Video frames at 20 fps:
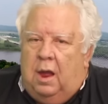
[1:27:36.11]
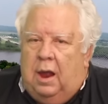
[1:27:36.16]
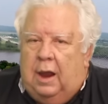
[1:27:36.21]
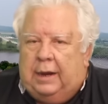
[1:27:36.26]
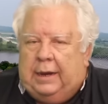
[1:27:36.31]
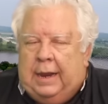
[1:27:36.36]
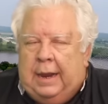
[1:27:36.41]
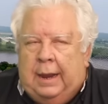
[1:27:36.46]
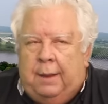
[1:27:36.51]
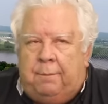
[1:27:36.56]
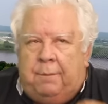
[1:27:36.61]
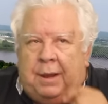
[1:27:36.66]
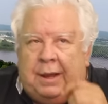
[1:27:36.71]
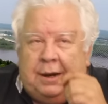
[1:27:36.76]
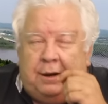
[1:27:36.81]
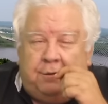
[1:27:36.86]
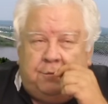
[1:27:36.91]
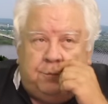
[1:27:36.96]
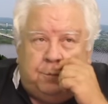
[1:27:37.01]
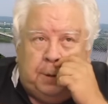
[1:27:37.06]
I can't
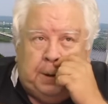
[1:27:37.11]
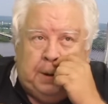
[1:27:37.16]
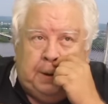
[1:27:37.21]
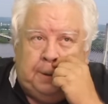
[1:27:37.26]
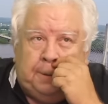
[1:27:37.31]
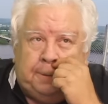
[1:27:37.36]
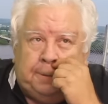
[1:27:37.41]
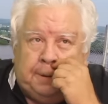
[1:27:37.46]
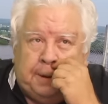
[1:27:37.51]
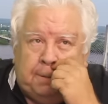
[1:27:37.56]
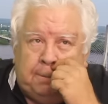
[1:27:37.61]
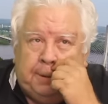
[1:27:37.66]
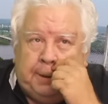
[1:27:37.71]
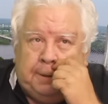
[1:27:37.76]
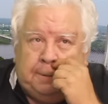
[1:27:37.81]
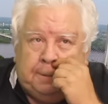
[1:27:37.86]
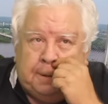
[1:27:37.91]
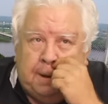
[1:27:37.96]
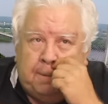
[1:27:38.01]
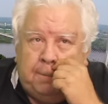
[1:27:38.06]
manage
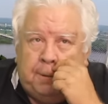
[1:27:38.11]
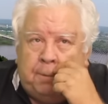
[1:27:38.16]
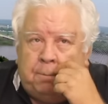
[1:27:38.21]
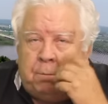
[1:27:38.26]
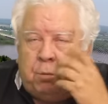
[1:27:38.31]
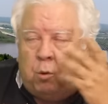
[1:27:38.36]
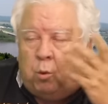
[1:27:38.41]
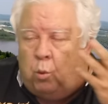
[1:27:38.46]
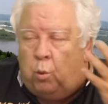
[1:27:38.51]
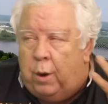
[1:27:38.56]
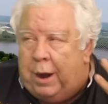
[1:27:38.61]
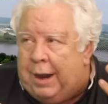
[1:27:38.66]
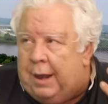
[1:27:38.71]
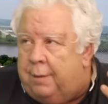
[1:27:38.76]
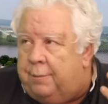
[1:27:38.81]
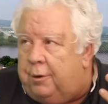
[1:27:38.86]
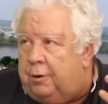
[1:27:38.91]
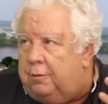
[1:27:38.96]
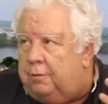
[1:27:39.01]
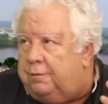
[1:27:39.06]
377
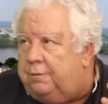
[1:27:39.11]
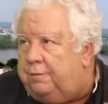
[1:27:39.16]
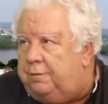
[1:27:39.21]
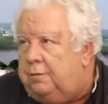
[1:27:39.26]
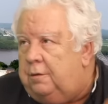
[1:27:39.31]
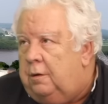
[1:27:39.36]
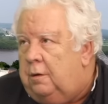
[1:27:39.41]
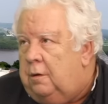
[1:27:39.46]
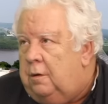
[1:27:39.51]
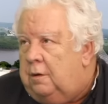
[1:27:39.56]
parameters,